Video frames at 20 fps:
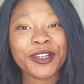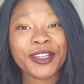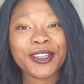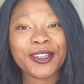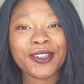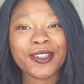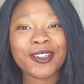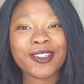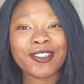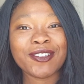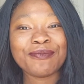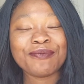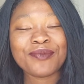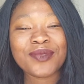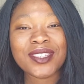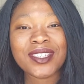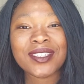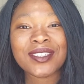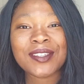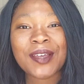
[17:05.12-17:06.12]
you.
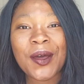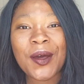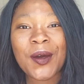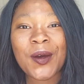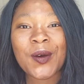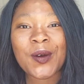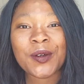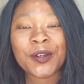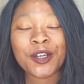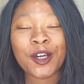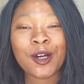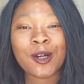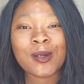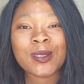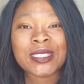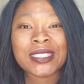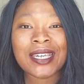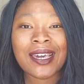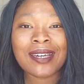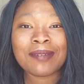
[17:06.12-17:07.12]
So go
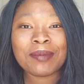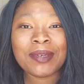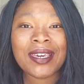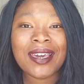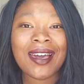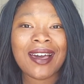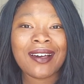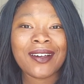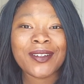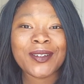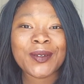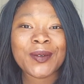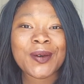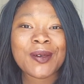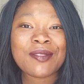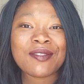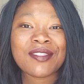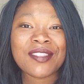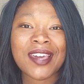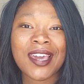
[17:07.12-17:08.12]
check me out
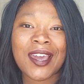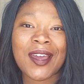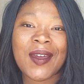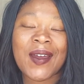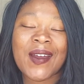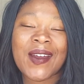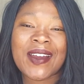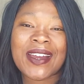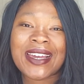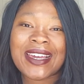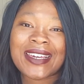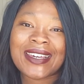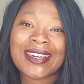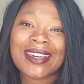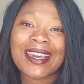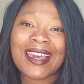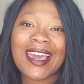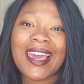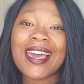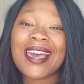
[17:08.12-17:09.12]
on there.
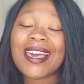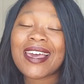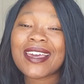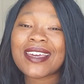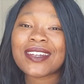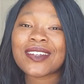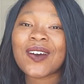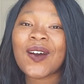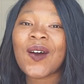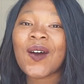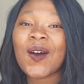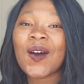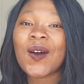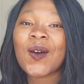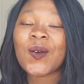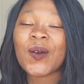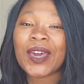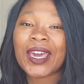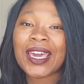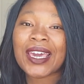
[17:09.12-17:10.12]
And
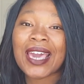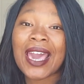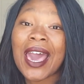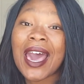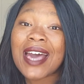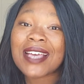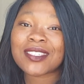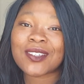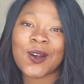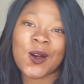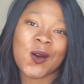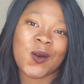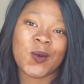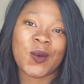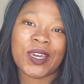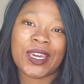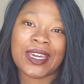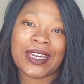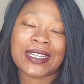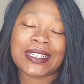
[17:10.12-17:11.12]
as
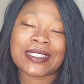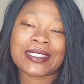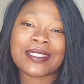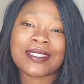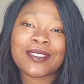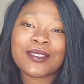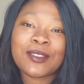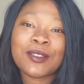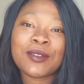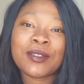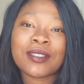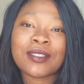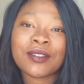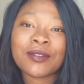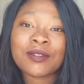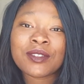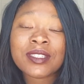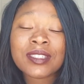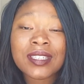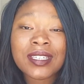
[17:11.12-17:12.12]
always, you
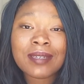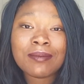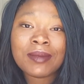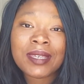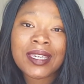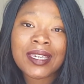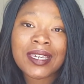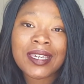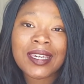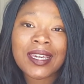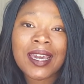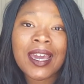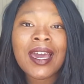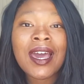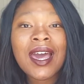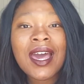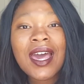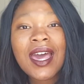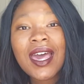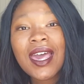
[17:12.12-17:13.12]
can see me
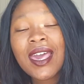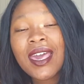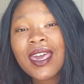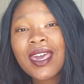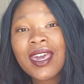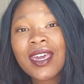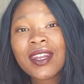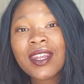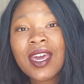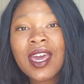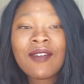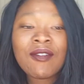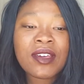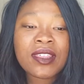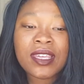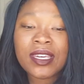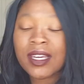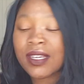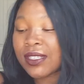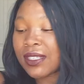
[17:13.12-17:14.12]
and
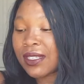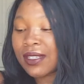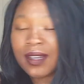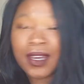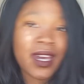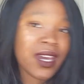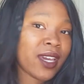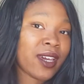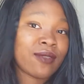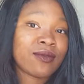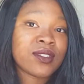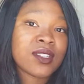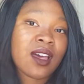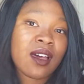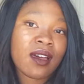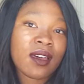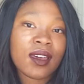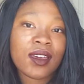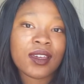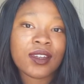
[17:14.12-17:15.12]
everything else that I have
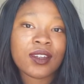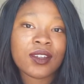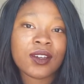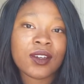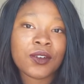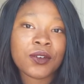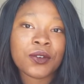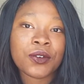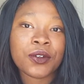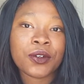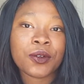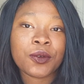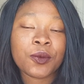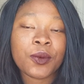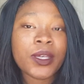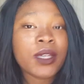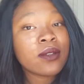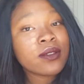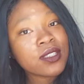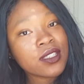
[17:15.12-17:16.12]
done or
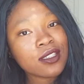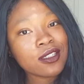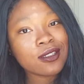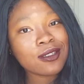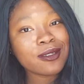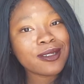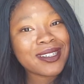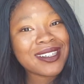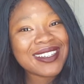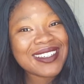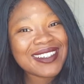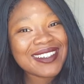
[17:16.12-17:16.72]
will do